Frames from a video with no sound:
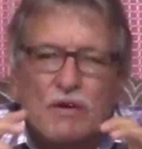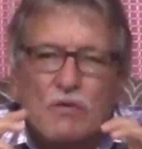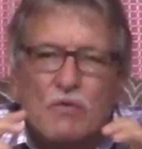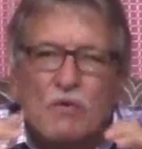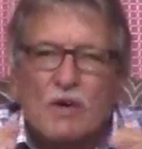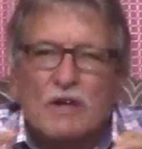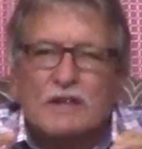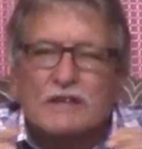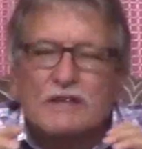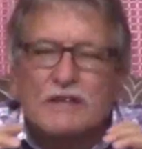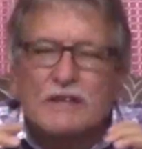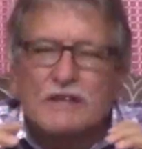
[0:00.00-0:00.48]

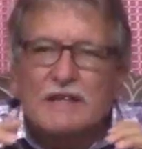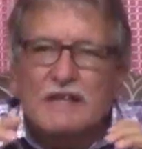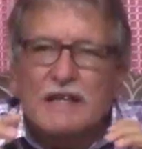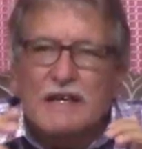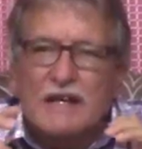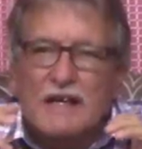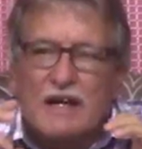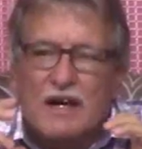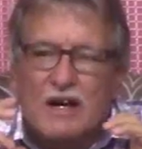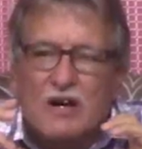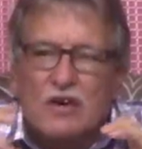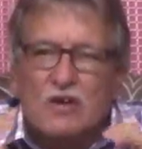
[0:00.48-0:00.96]
wanted
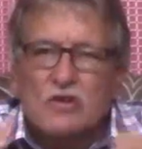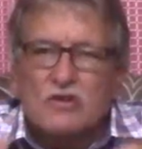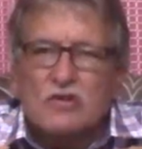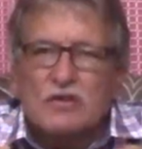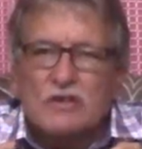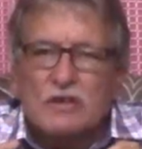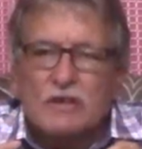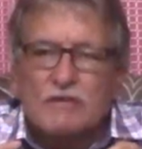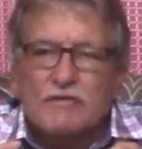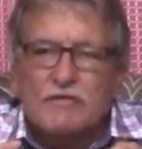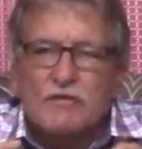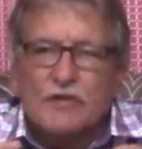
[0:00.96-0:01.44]
an
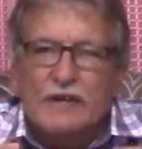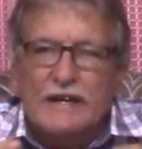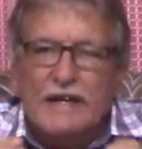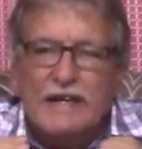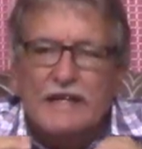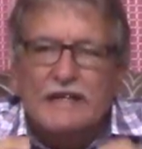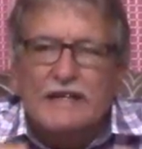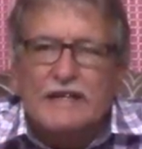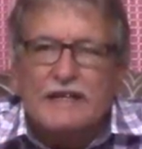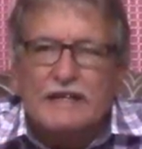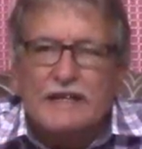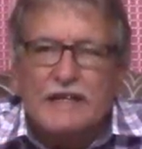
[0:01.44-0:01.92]
answer for
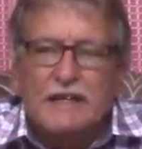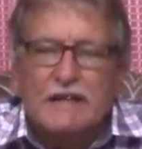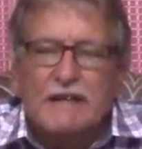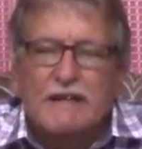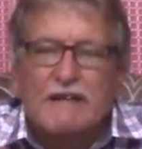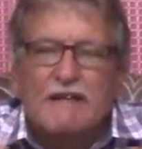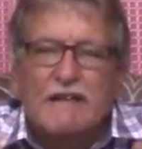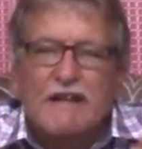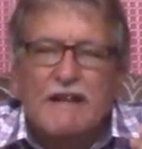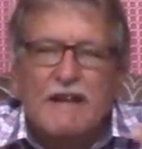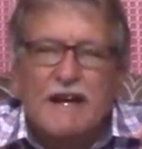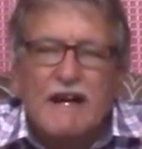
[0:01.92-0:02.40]
anything
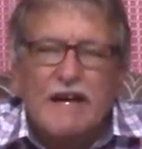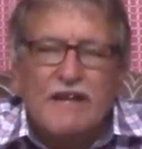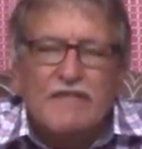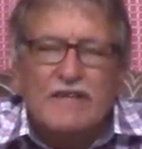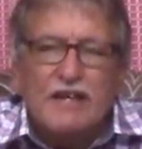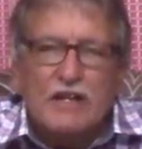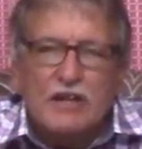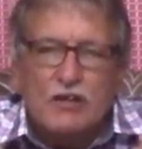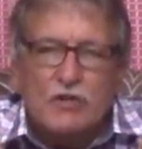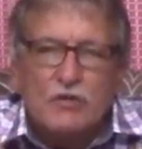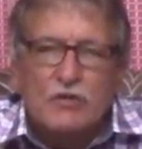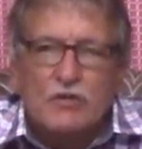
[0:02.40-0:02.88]
and
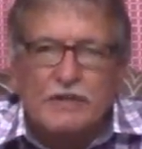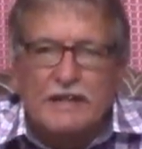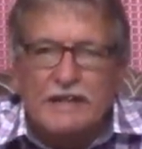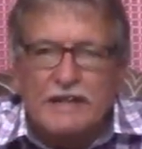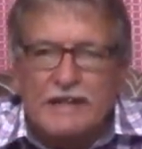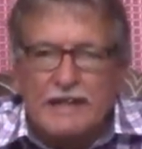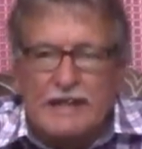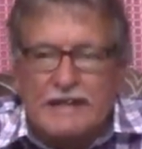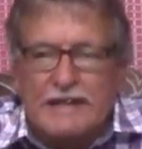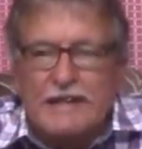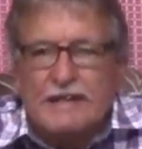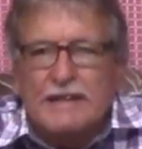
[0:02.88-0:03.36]
they couldn't
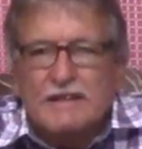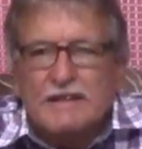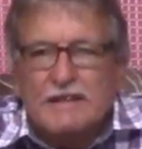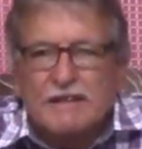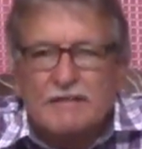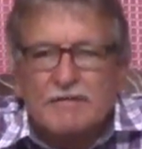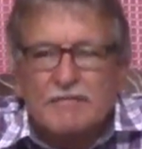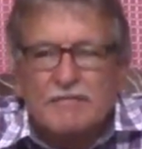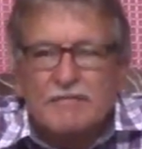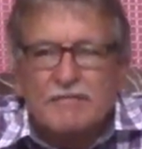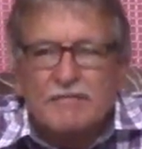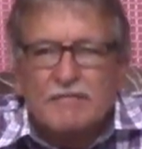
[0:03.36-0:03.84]
get it.
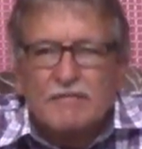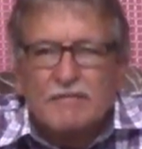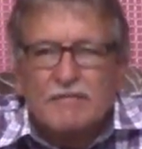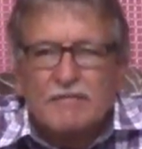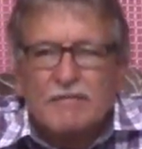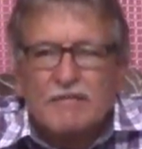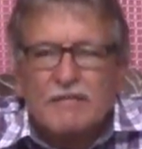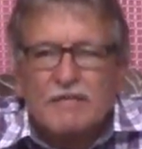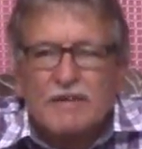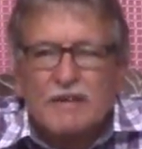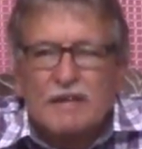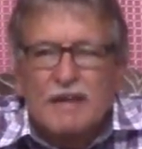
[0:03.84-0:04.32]

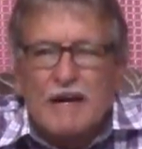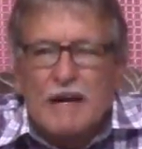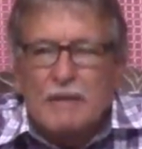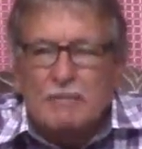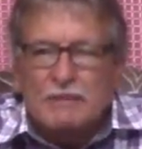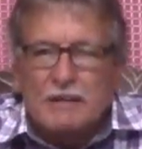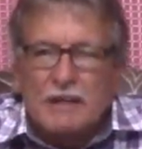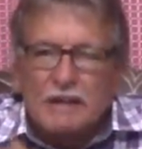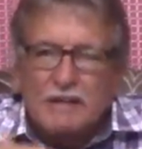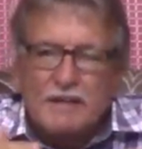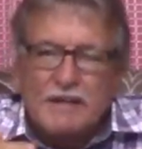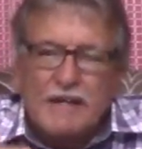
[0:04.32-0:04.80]

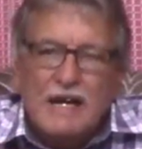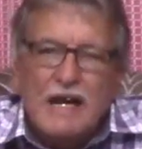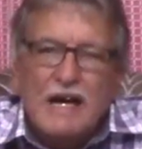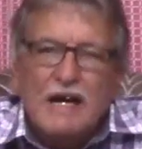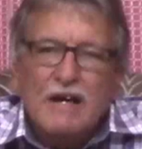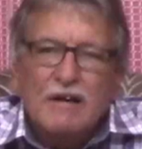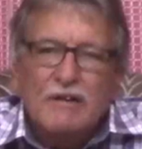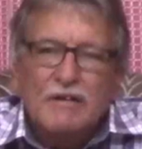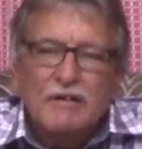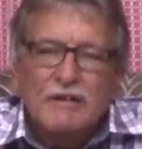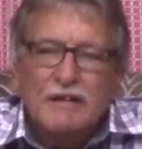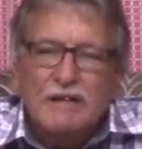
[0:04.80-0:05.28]
Up till
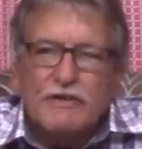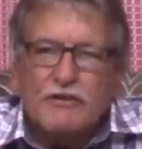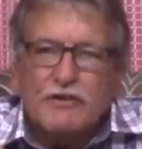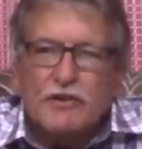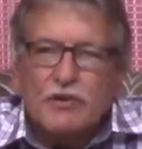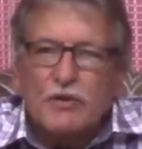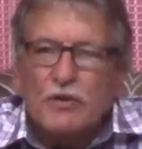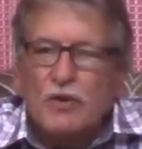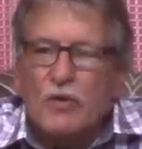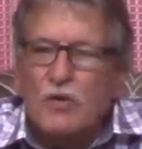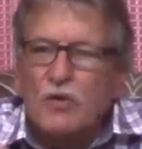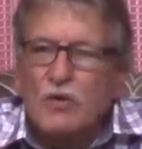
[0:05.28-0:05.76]
now,
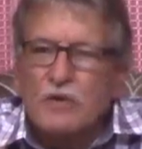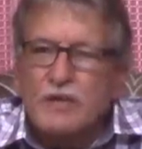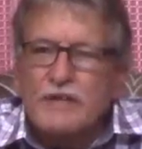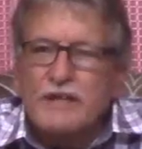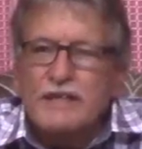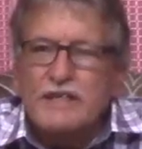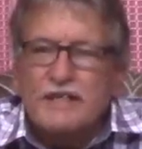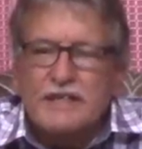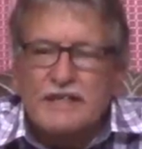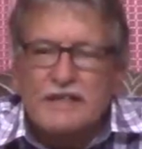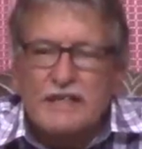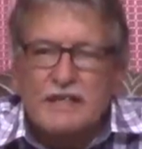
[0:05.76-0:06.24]
through all
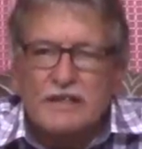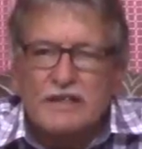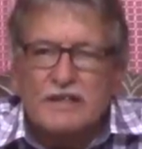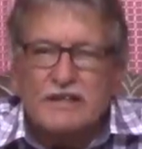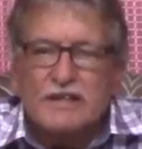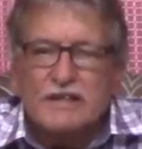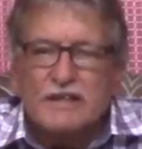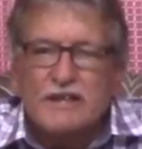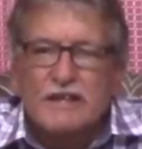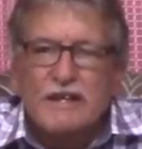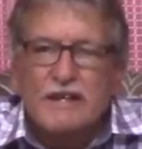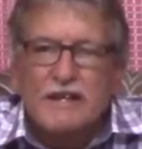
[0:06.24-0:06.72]
these
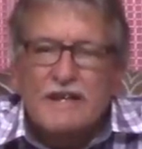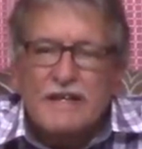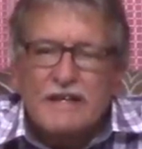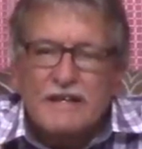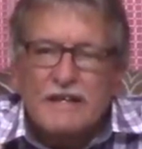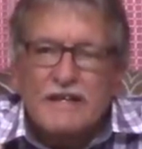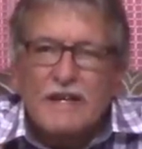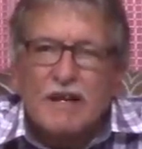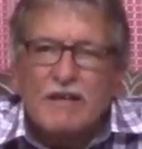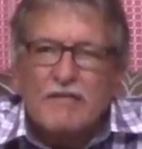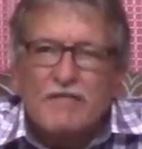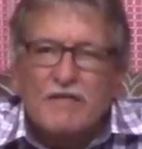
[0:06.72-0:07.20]
years,
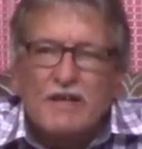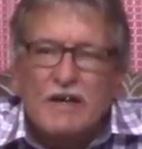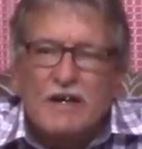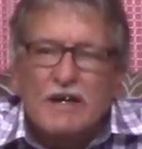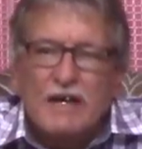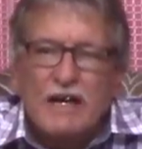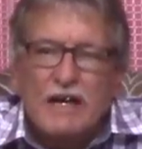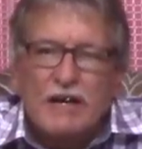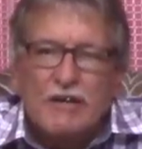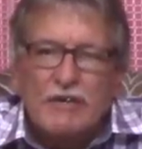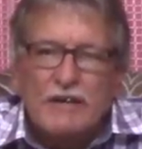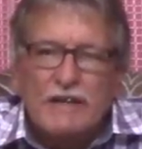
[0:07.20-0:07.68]

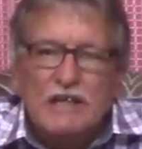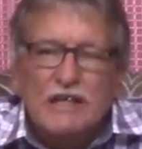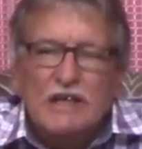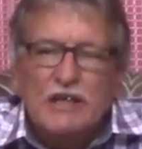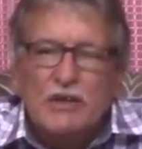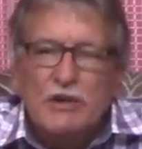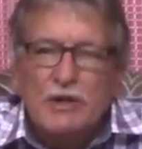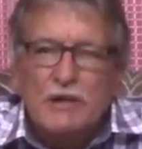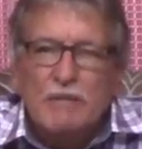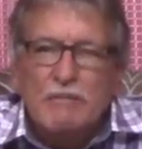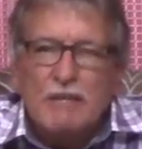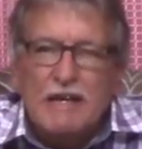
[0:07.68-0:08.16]
Yafa our
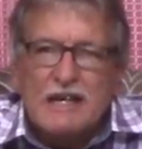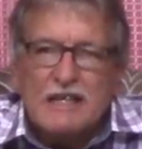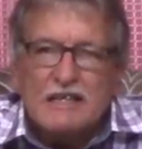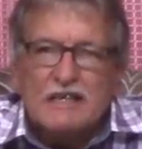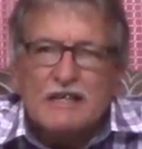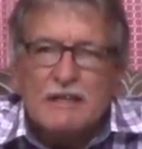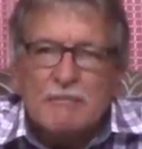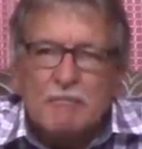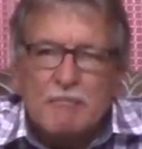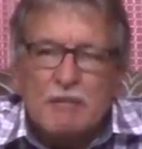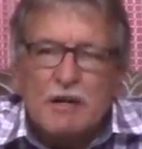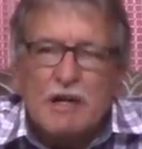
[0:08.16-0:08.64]
Elohim has
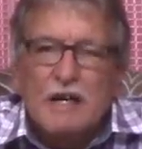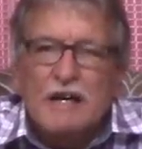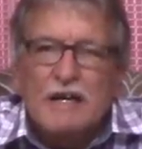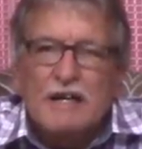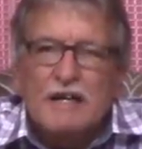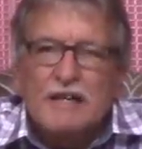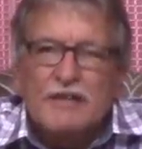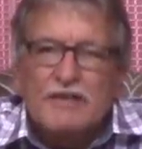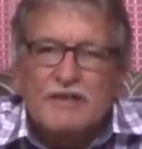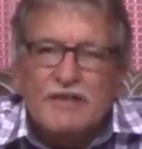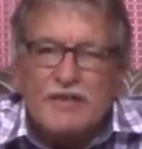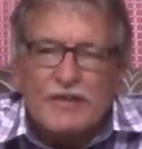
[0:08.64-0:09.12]

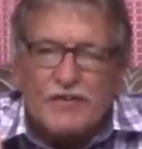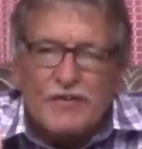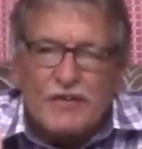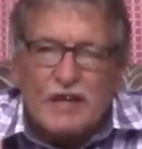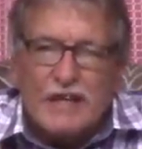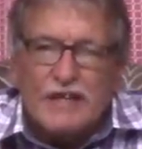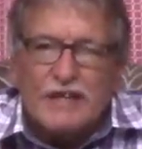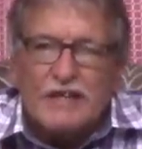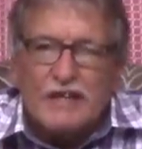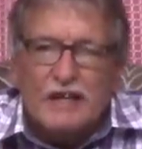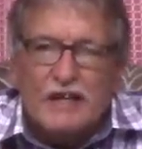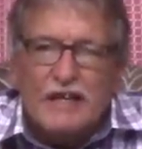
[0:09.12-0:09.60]
supplied the
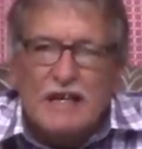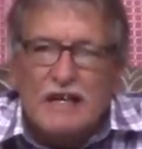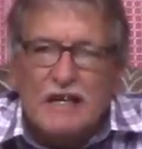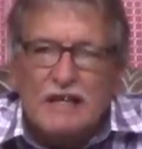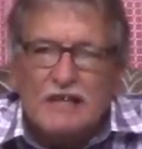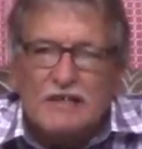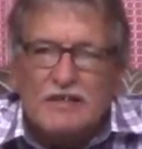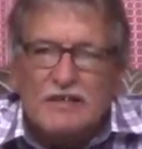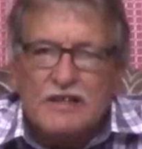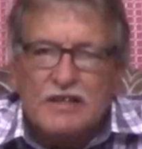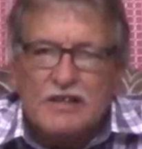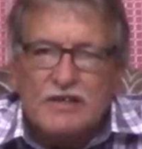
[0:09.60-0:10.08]
right
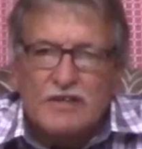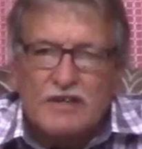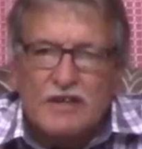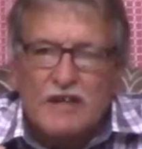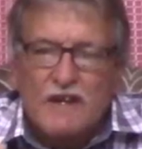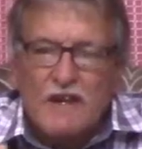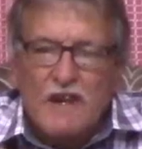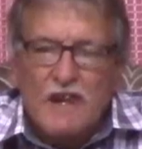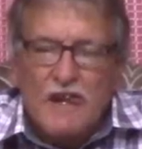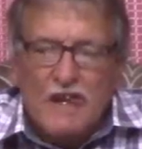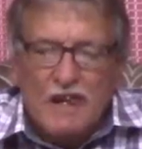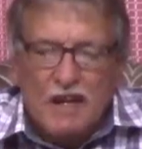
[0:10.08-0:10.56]
answers
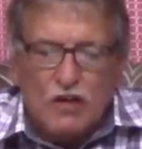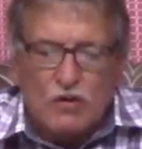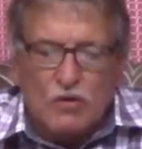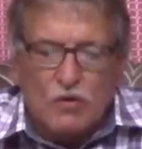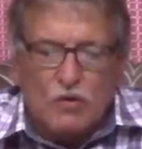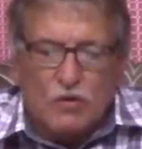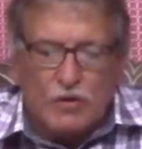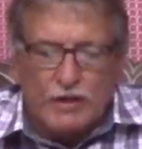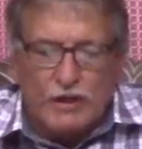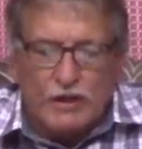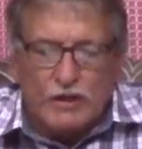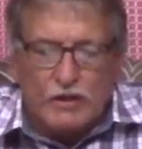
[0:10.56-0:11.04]

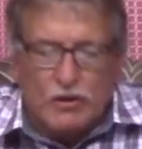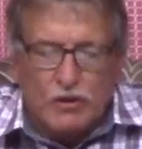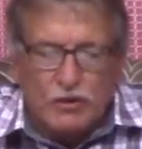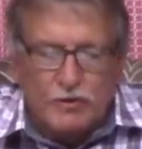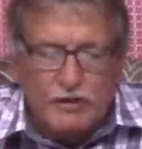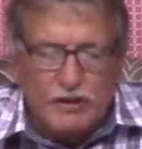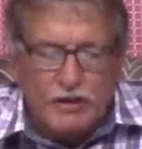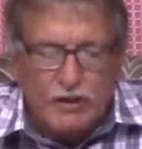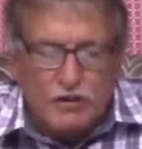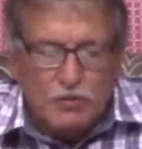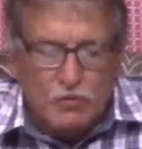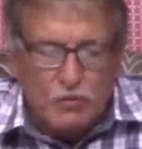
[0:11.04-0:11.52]
according to
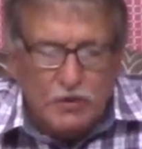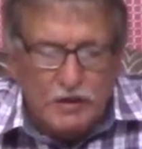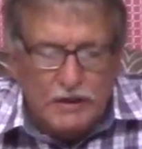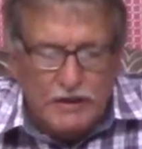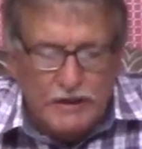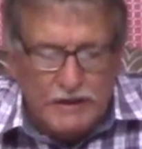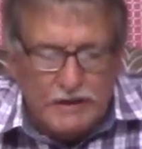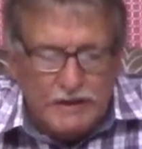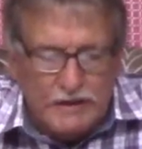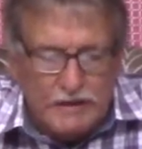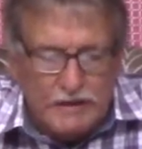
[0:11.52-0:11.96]
his word.